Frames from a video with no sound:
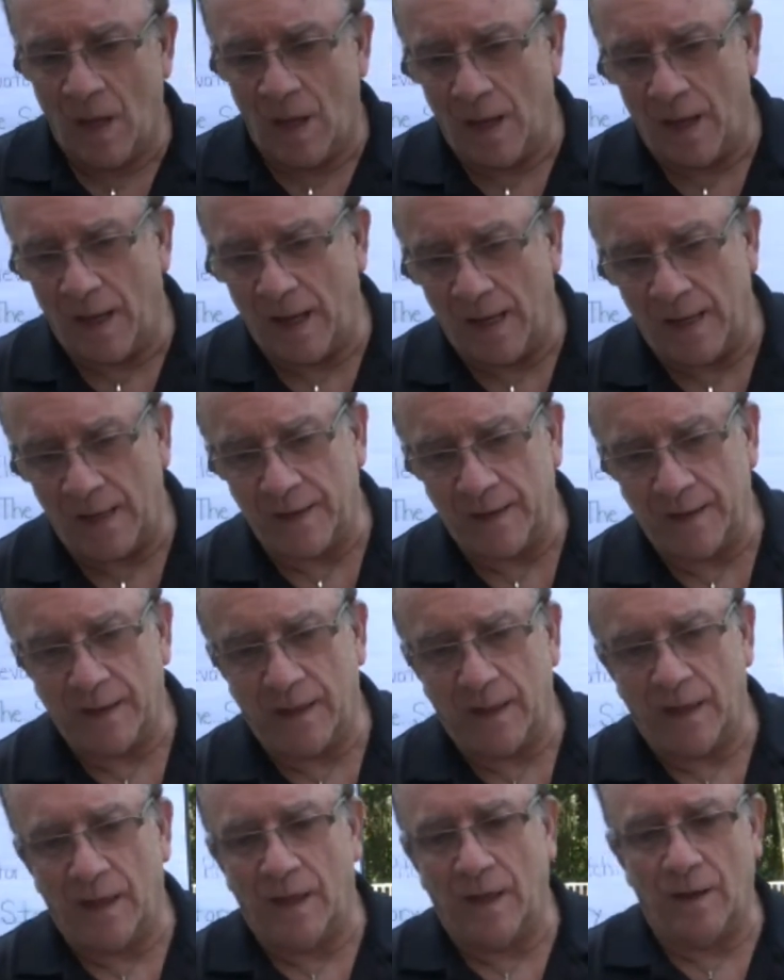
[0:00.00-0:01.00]
And
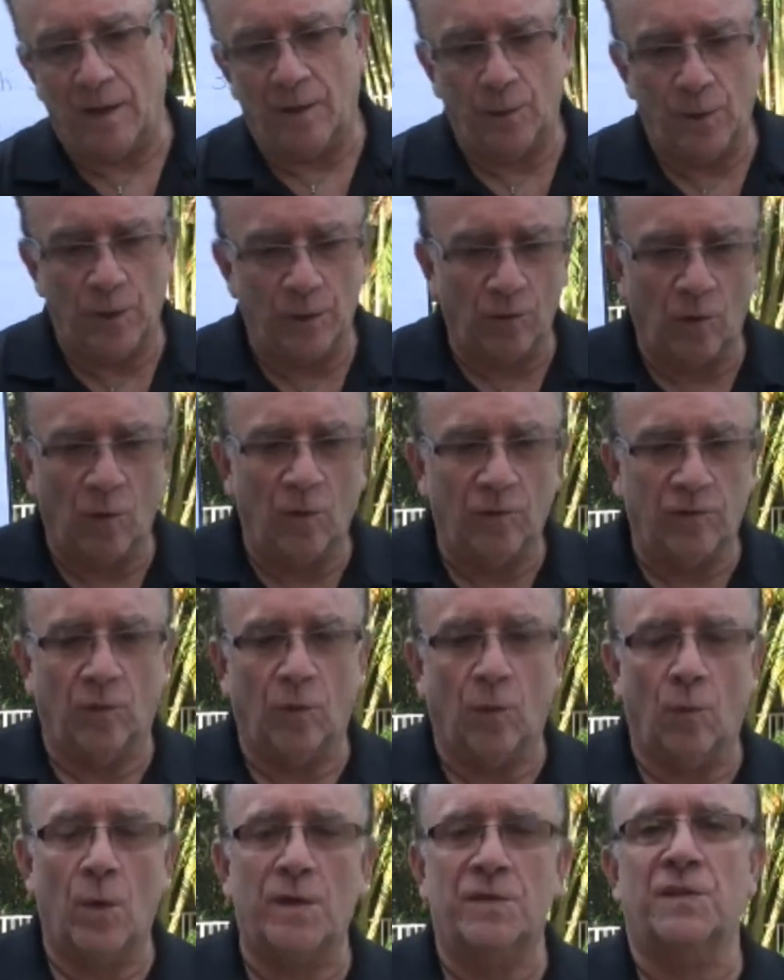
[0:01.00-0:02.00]
we were over
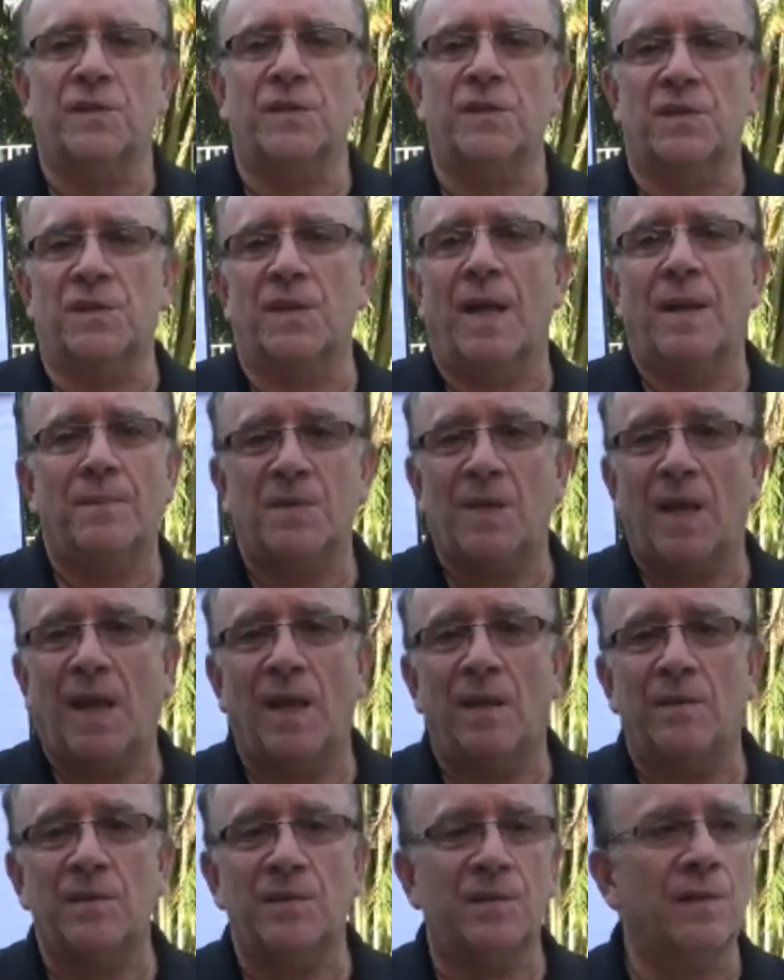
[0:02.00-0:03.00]
at Wesley Snipes'
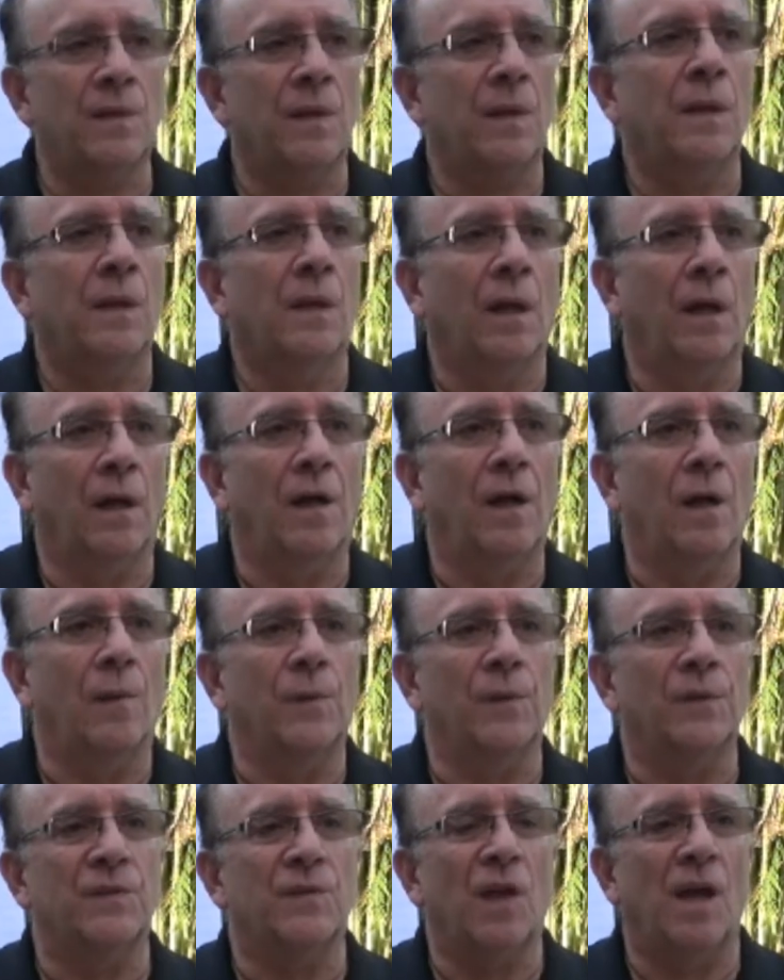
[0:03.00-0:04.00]
house a
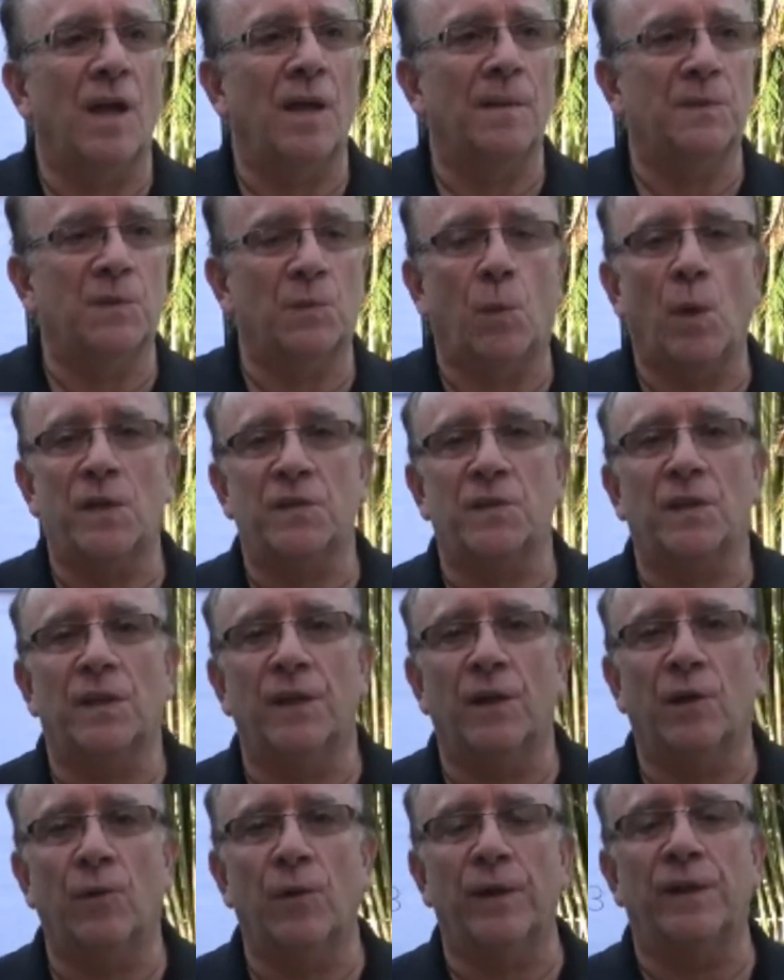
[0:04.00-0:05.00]
couple of times. Wesley
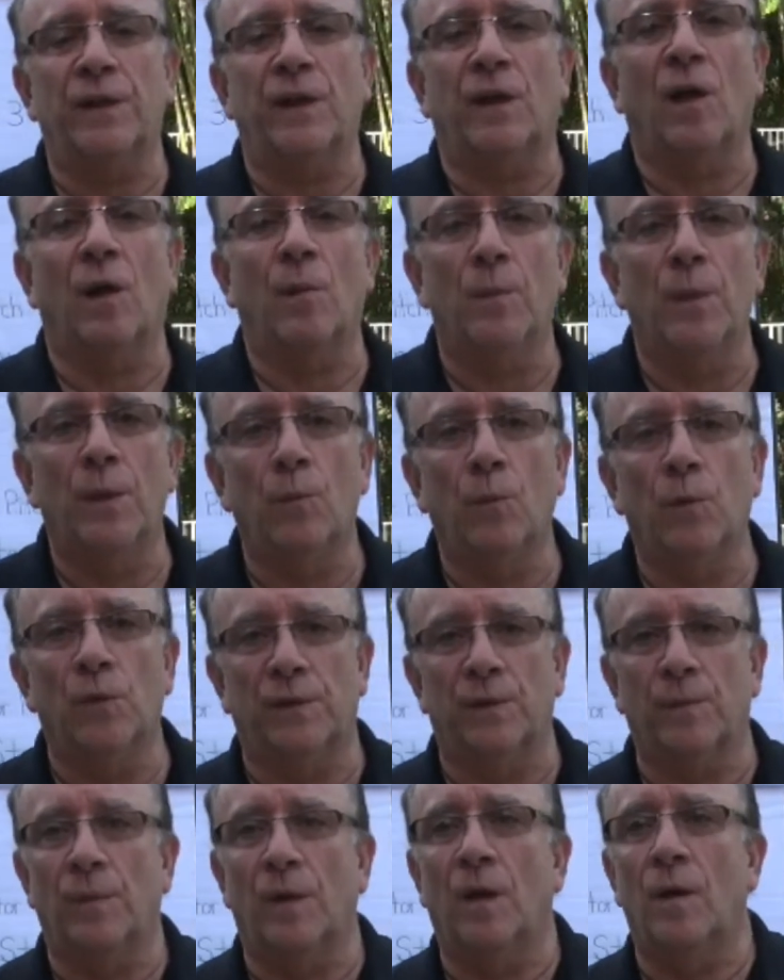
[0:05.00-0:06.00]
agreed to come in with
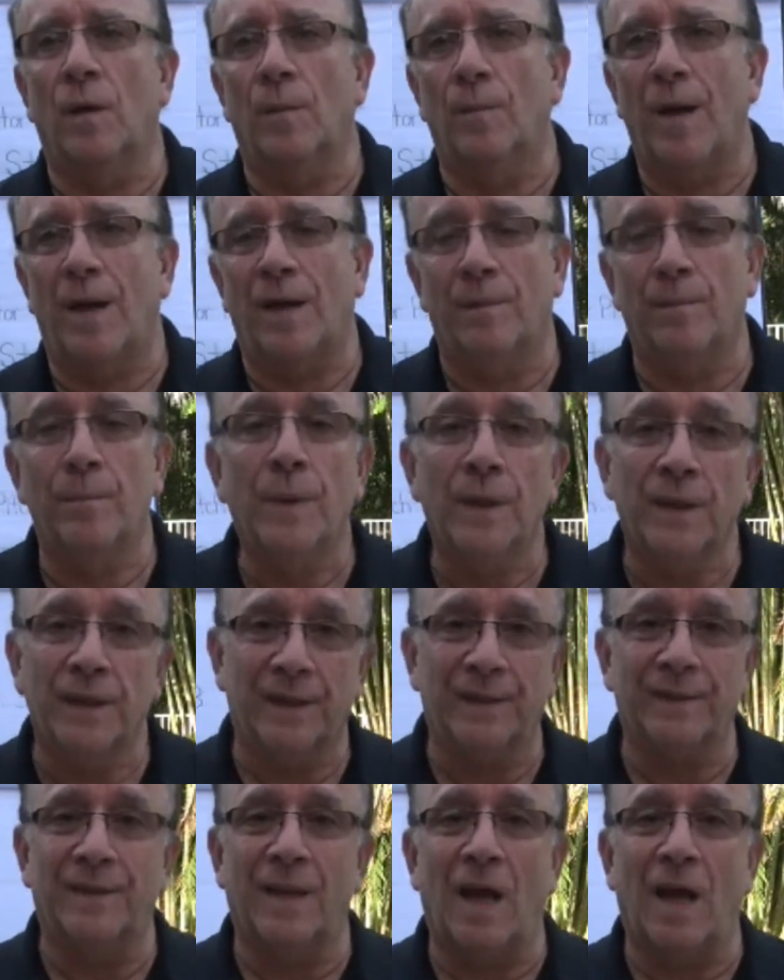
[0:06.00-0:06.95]
about $1 million